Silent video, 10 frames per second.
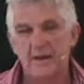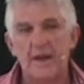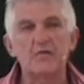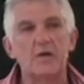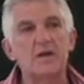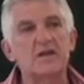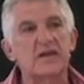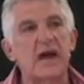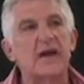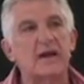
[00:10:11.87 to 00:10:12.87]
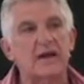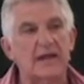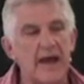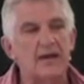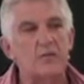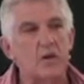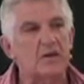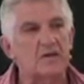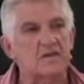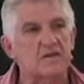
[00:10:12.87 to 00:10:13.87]
That's what he's saying, a cloud of
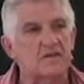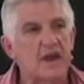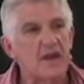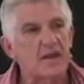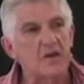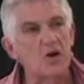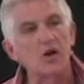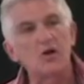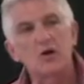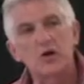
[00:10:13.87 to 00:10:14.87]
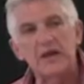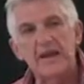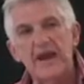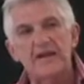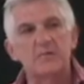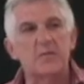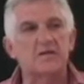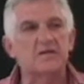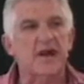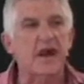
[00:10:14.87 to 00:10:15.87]
witnesses. They're not looking at us
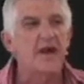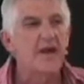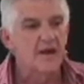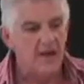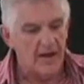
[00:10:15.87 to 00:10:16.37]
per se.